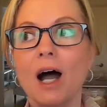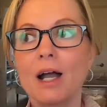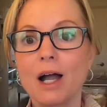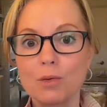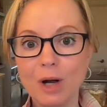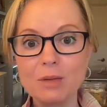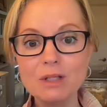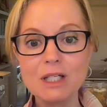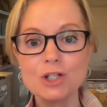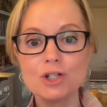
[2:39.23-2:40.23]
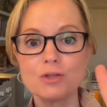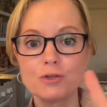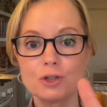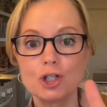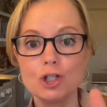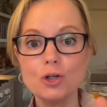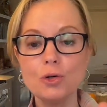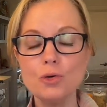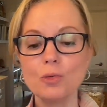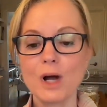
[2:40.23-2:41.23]
I got recommendations for
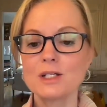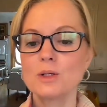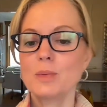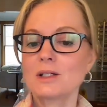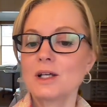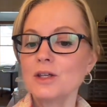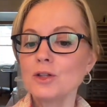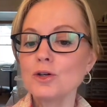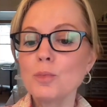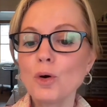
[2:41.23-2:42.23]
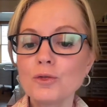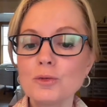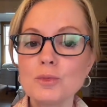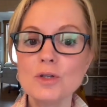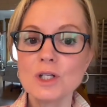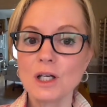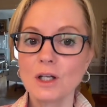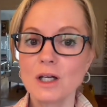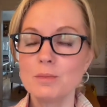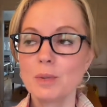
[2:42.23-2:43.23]
2 recipes. I think they're both from New
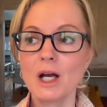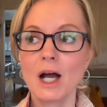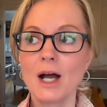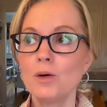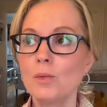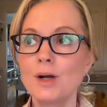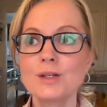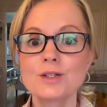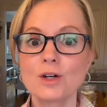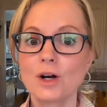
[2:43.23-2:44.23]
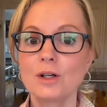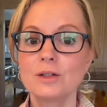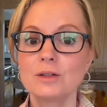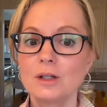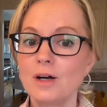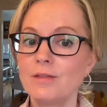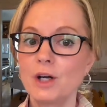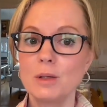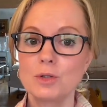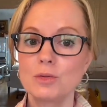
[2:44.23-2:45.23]
Zealand, but I don't want to start a
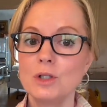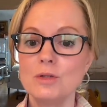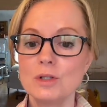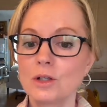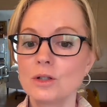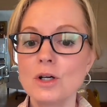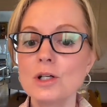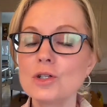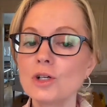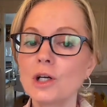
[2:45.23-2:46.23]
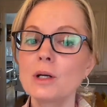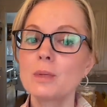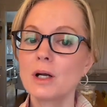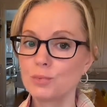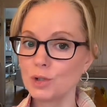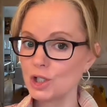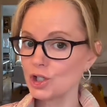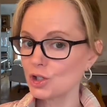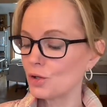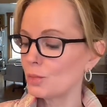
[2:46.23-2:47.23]
fight between New Zealand and Australia, but I'm pretty
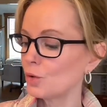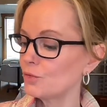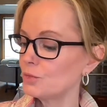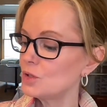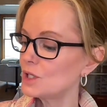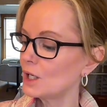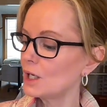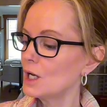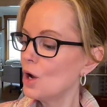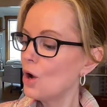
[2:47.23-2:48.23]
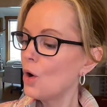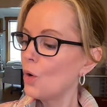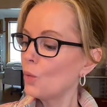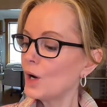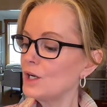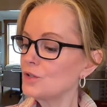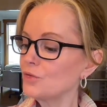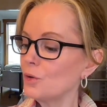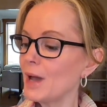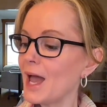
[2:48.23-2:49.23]
sure they're both from New Zealand. One is
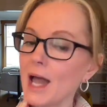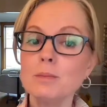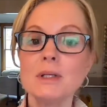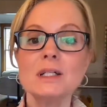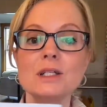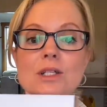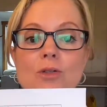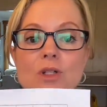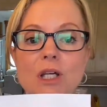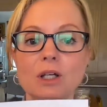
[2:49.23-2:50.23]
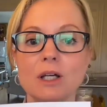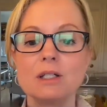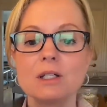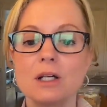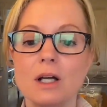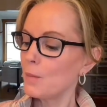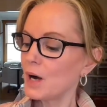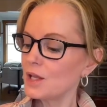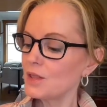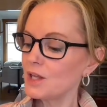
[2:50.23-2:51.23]
from Edmonds, New Zealand,
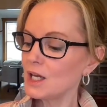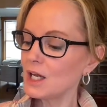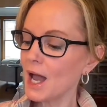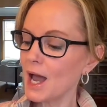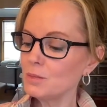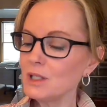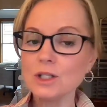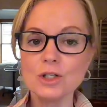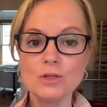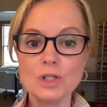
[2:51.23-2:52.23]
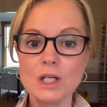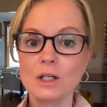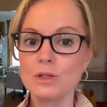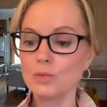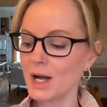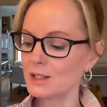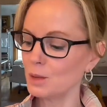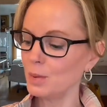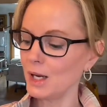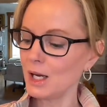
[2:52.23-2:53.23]
but the Edmonds, New Zealand
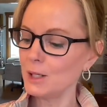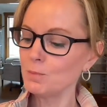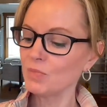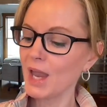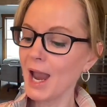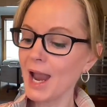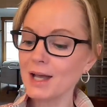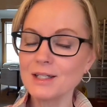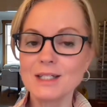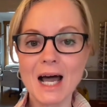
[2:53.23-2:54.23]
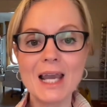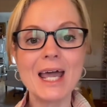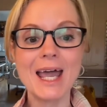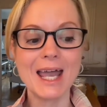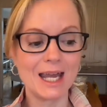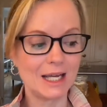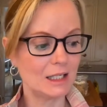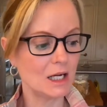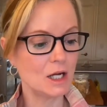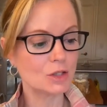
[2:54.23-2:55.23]
recipe and Donna
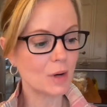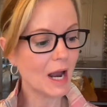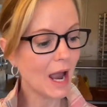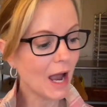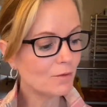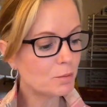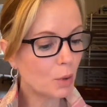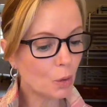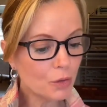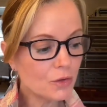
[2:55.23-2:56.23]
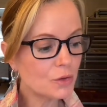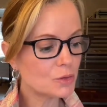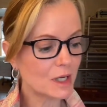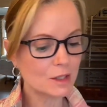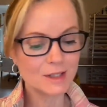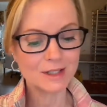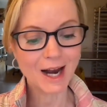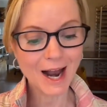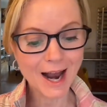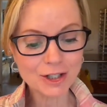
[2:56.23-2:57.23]
Haye. So I have both of those recipes,
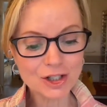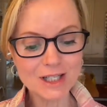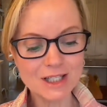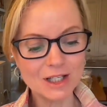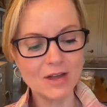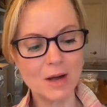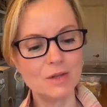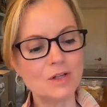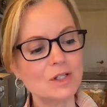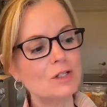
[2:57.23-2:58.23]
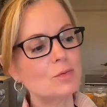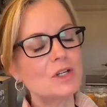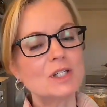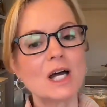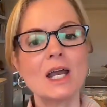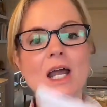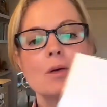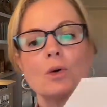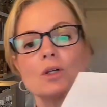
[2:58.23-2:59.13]
and I actually did them, and this is what the Donna Haye